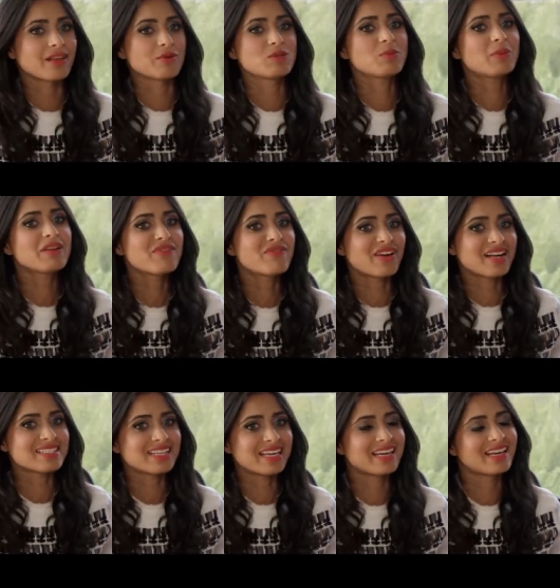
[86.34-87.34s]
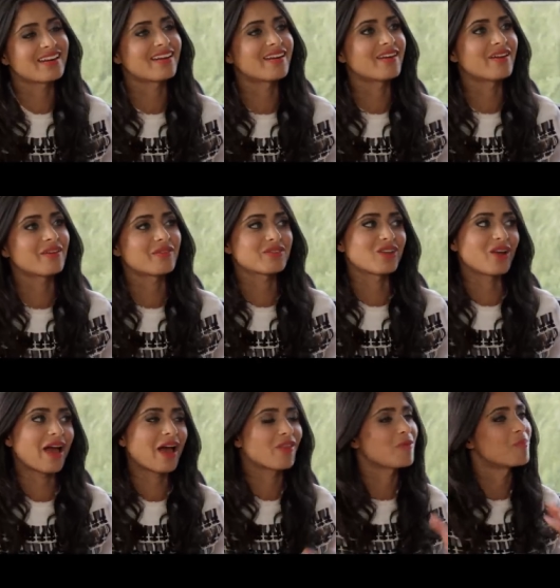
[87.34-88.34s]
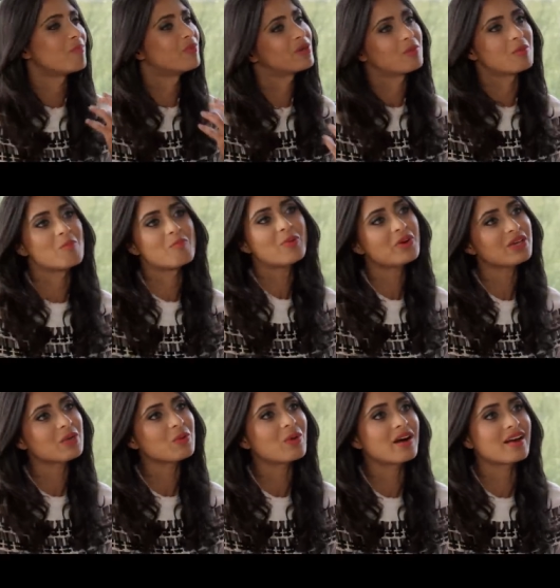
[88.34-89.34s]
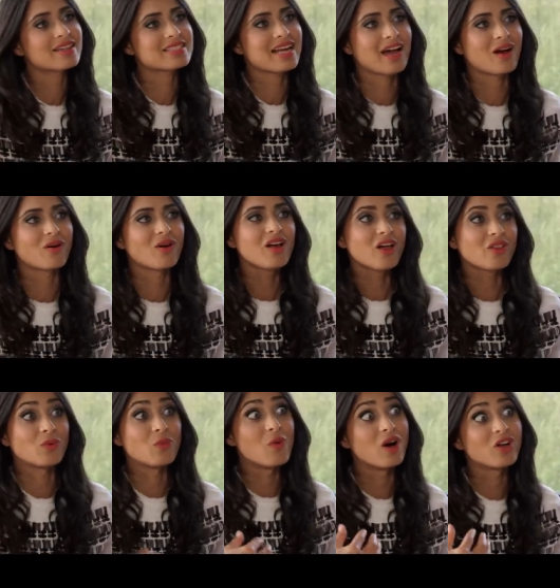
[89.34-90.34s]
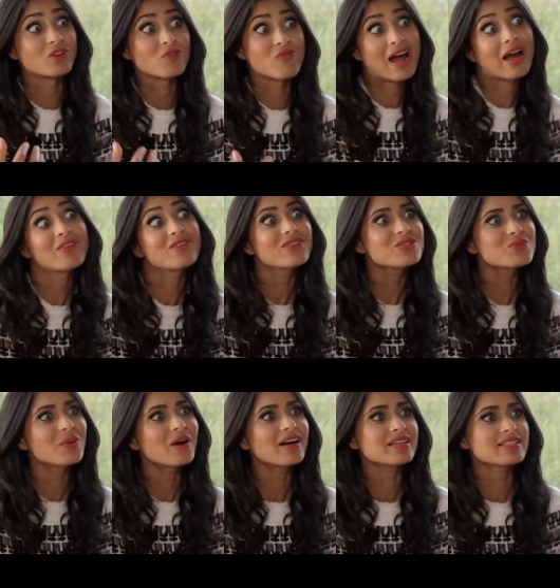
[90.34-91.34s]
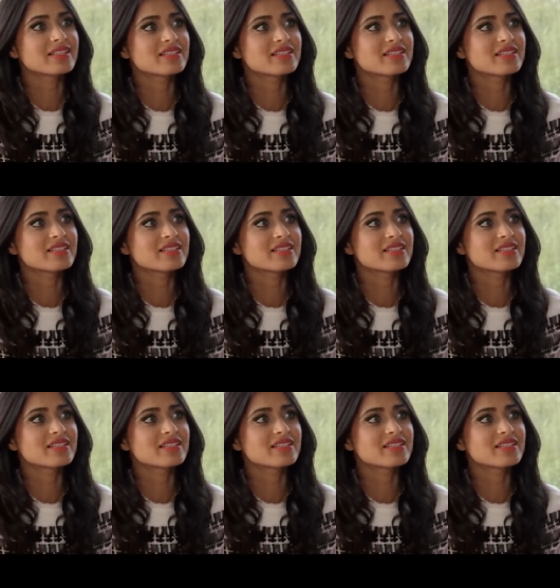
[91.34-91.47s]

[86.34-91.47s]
I was pretty fascinated at, you know, how the human body worked, how the world around us worked.